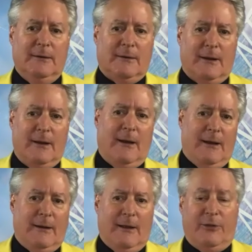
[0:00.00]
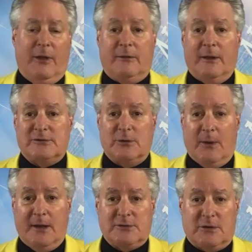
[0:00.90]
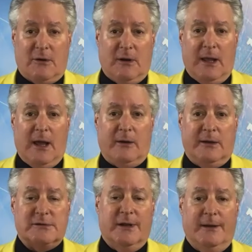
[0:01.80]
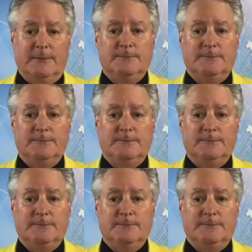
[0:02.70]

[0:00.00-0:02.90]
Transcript: And I think that's the way it's turning out, isn't it?